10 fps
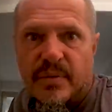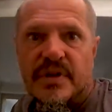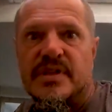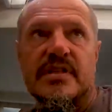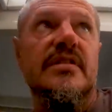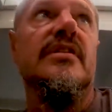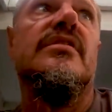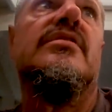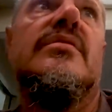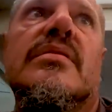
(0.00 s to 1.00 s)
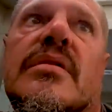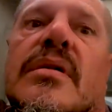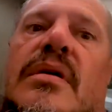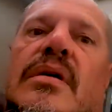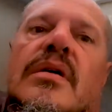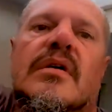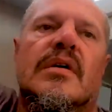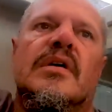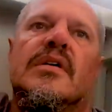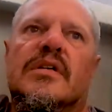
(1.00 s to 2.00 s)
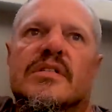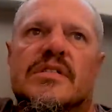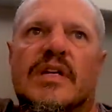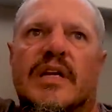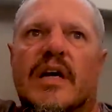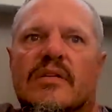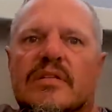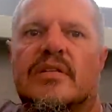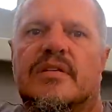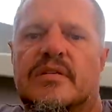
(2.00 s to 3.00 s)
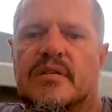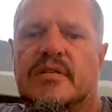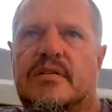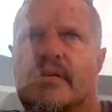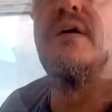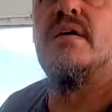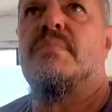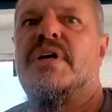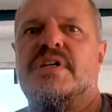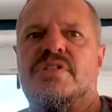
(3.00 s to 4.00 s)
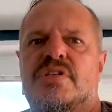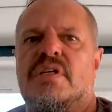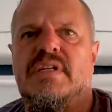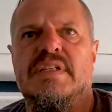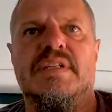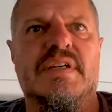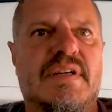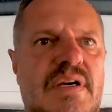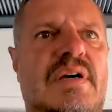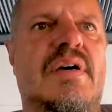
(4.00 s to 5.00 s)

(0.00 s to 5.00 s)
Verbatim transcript: we just need to check it out and make sure that the,